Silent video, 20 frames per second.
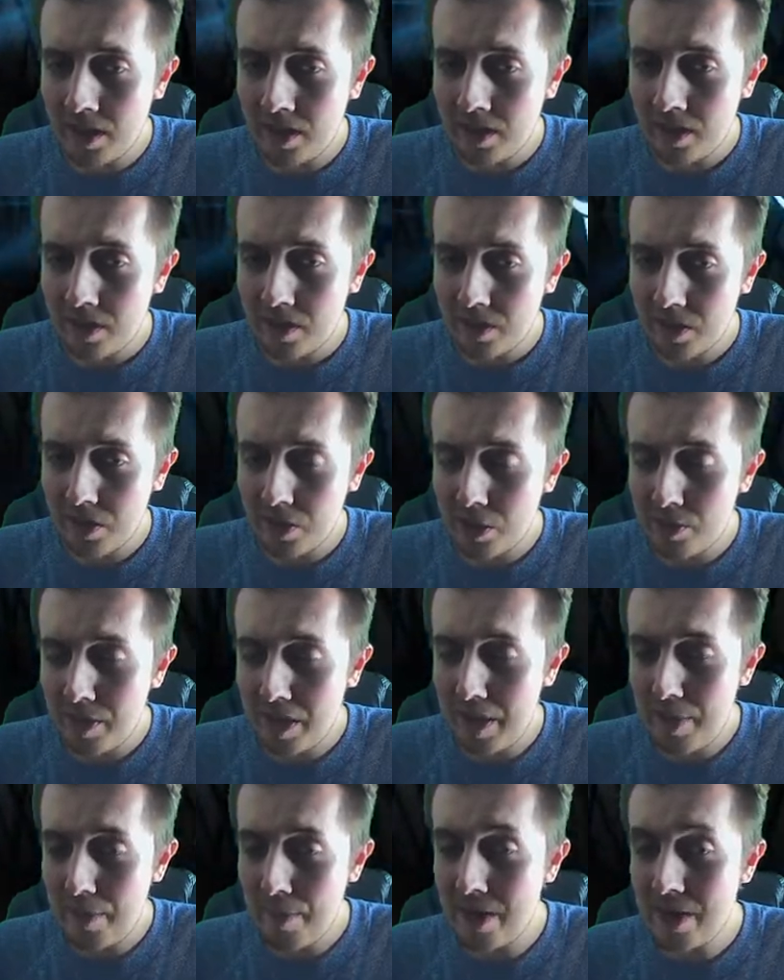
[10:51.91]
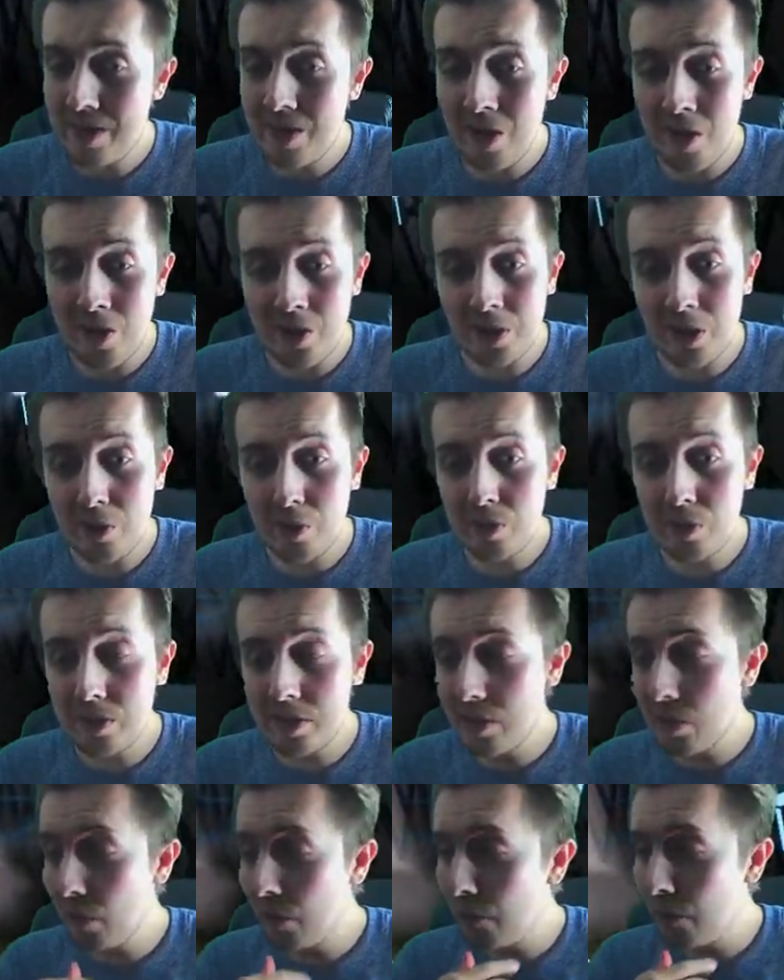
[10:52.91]
it's going to be Bernardo
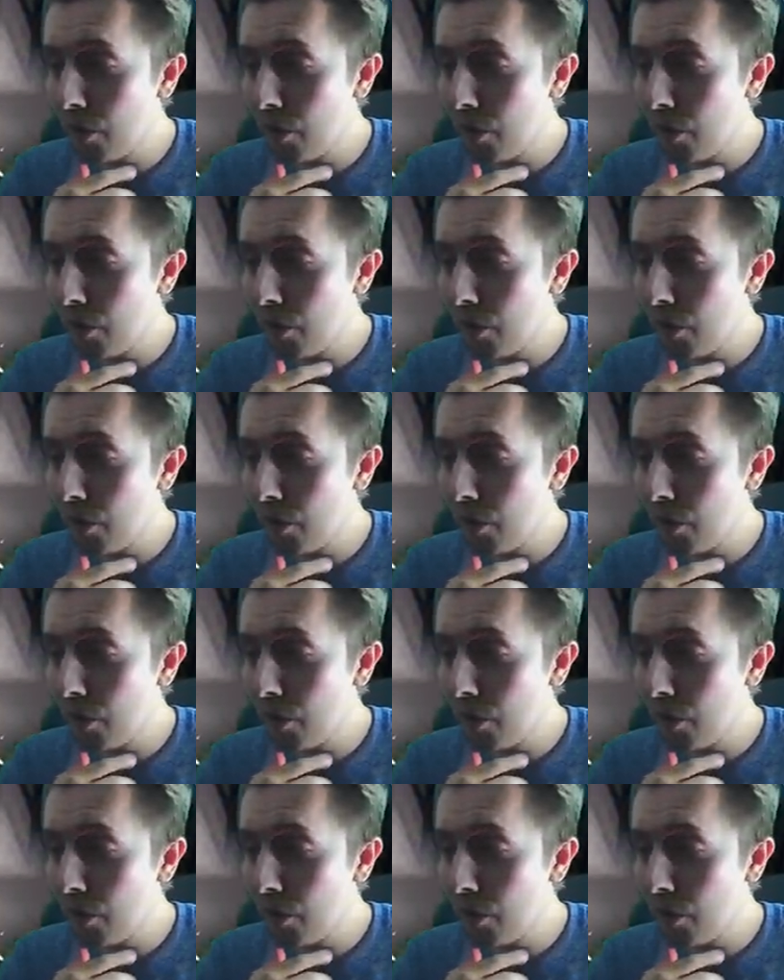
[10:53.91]
Silva,